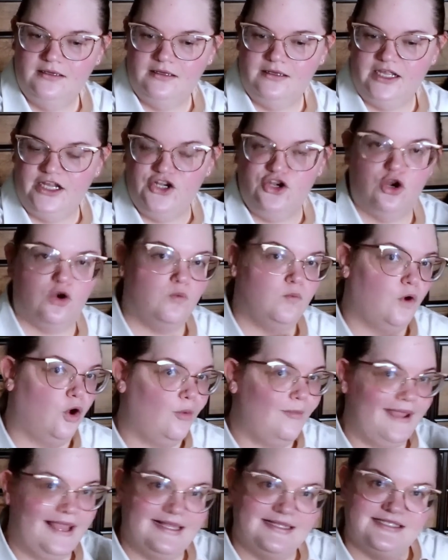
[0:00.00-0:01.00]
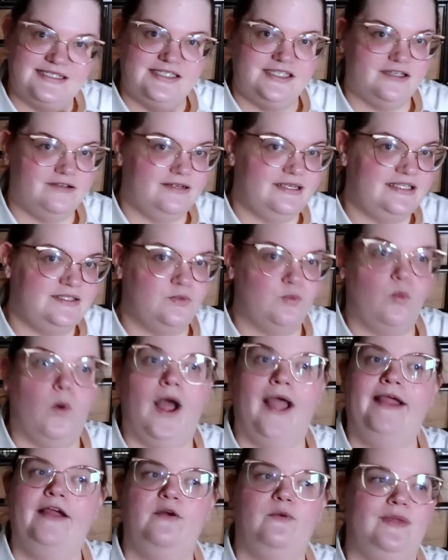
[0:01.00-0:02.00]
in your romance series.
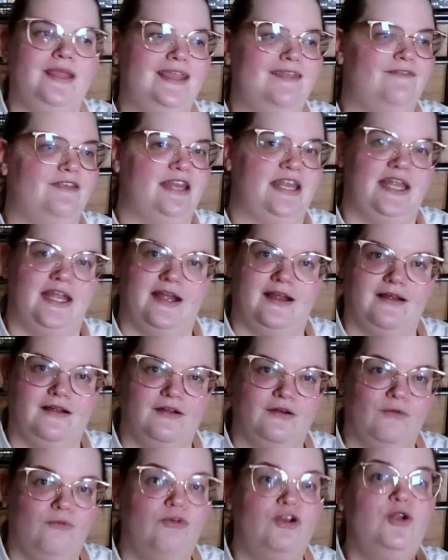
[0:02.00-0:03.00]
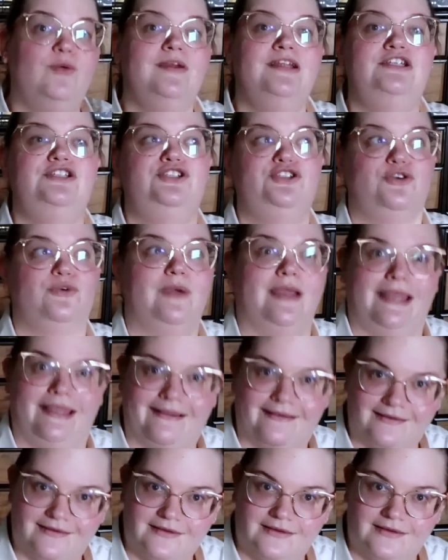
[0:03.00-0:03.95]
Why are we even here? What are we doing?